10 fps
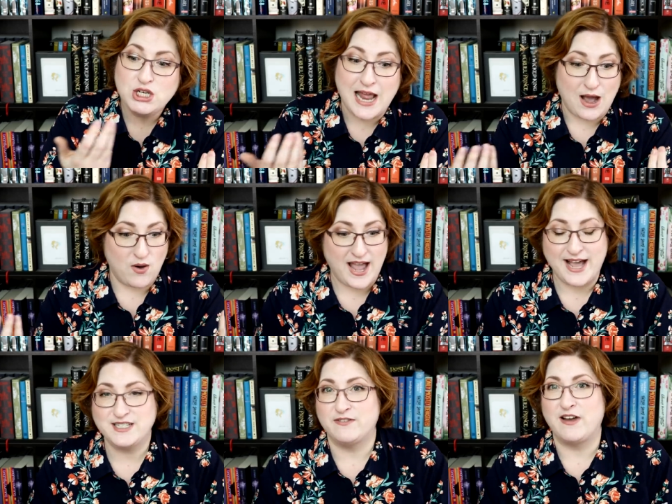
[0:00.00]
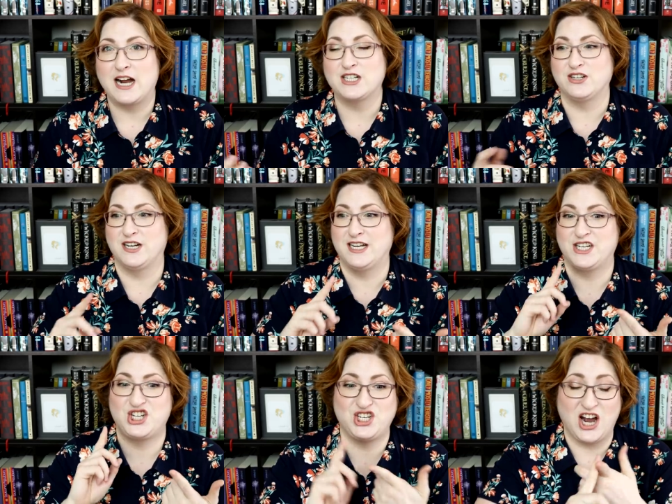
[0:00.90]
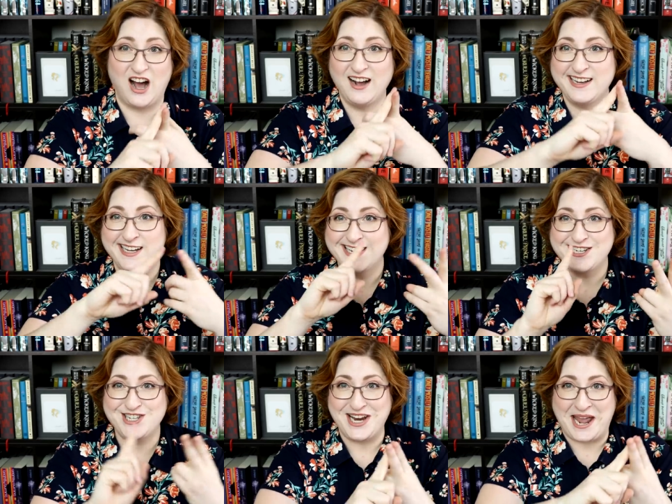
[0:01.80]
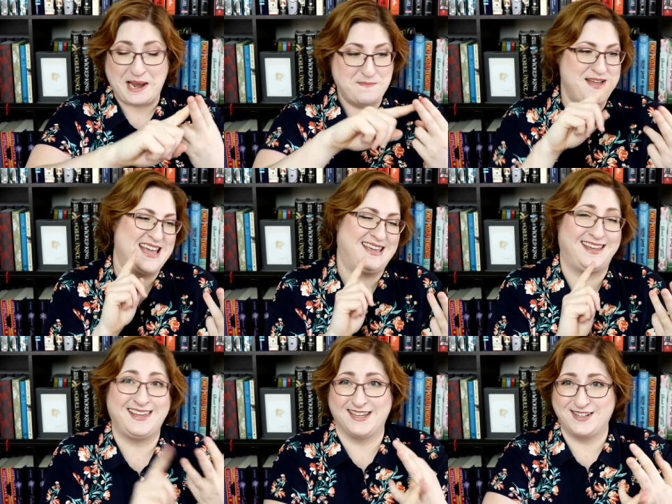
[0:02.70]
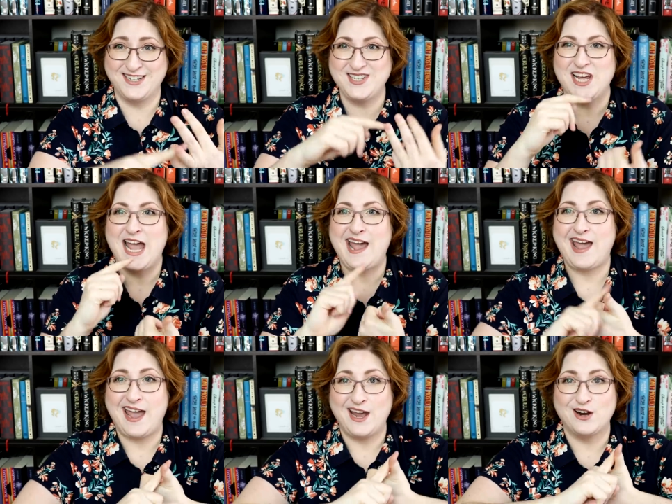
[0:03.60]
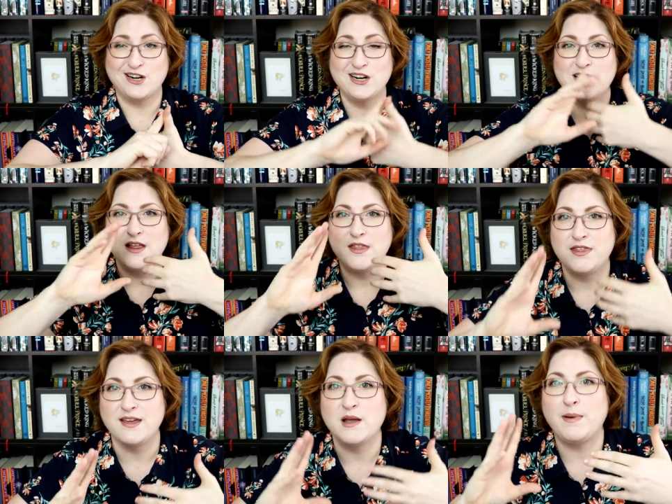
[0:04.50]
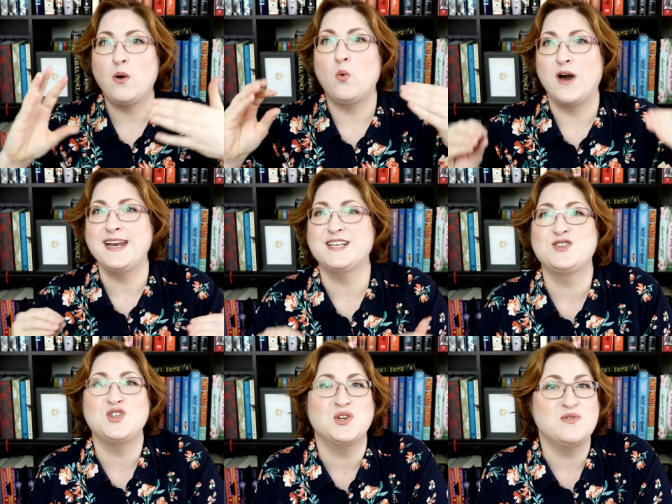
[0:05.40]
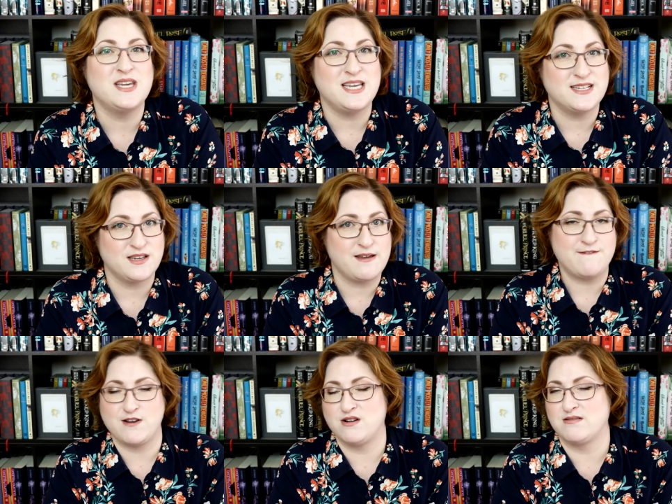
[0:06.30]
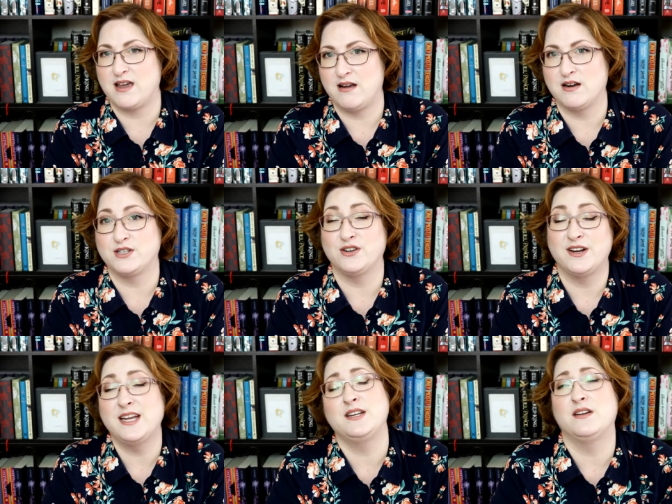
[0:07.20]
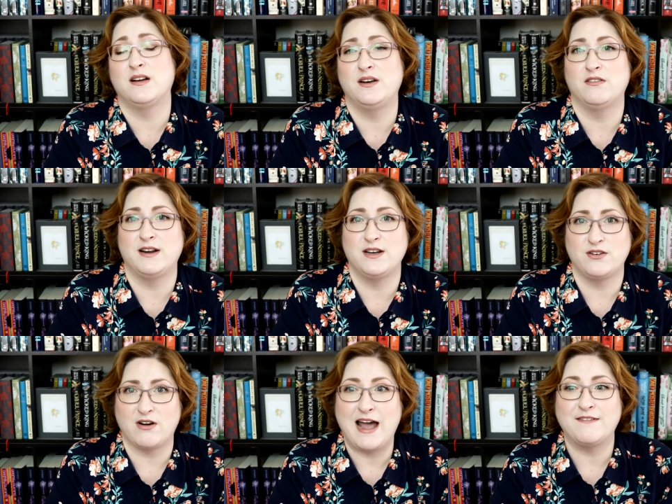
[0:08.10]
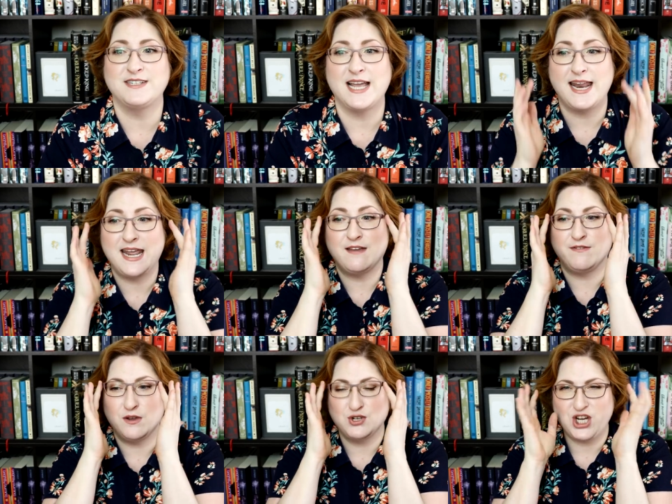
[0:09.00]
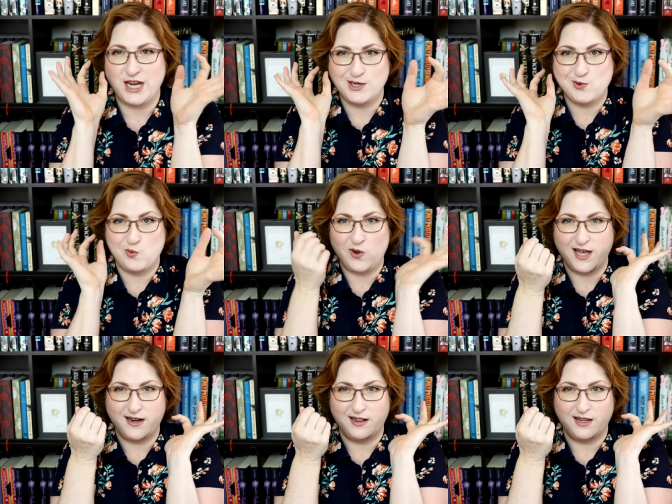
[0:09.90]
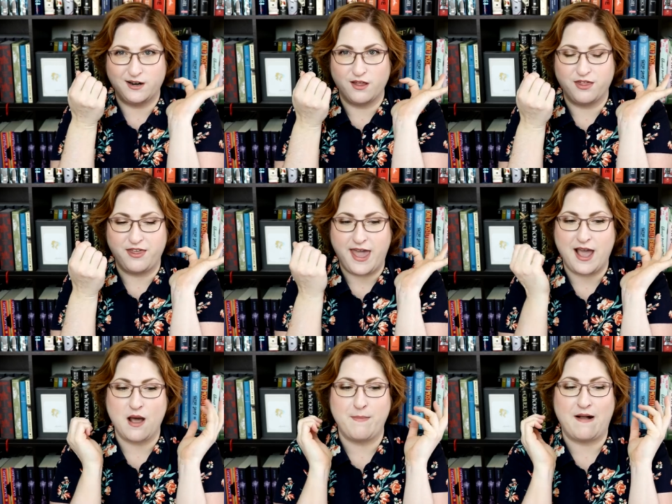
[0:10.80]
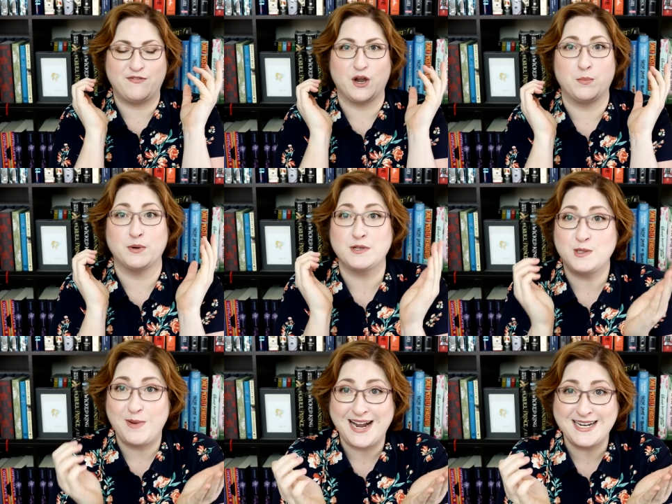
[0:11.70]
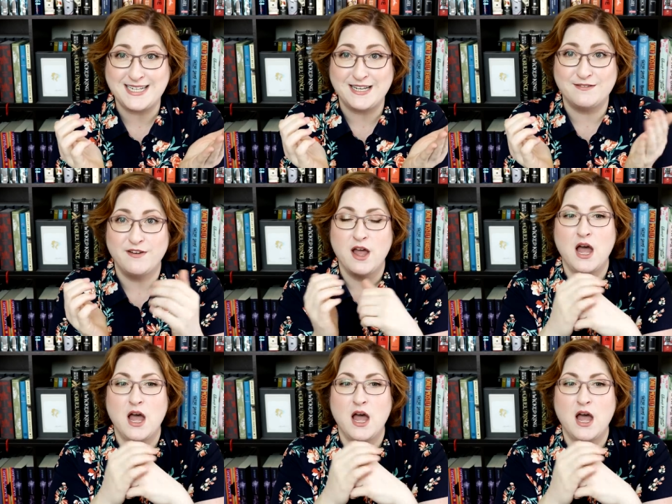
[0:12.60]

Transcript: now I had to factor in shock, shame, guilt, anger. Think about what is too easy for your character in your underwritten draft. And if you change one little thing about their perspective,